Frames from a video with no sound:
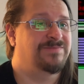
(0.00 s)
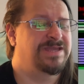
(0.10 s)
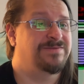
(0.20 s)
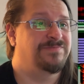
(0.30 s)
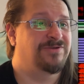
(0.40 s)
I'm
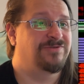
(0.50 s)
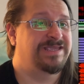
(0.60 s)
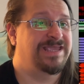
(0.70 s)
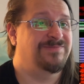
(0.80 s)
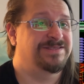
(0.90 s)
getting better
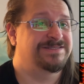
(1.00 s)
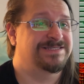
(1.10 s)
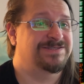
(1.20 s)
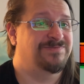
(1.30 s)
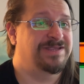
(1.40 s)
at gaming the
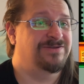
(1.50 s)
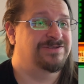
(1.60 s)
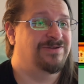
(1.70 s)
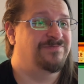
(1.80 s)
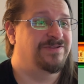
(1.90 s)
system now,
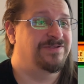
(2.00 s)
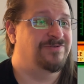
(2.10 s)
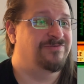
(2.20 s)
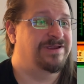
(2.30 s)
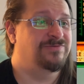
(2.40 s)
so I'm feeling
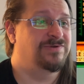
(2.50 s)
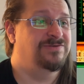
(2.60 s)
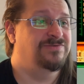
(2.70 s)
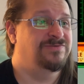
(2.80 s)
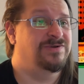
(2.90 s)
alright.
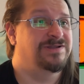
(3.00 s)
Whoa!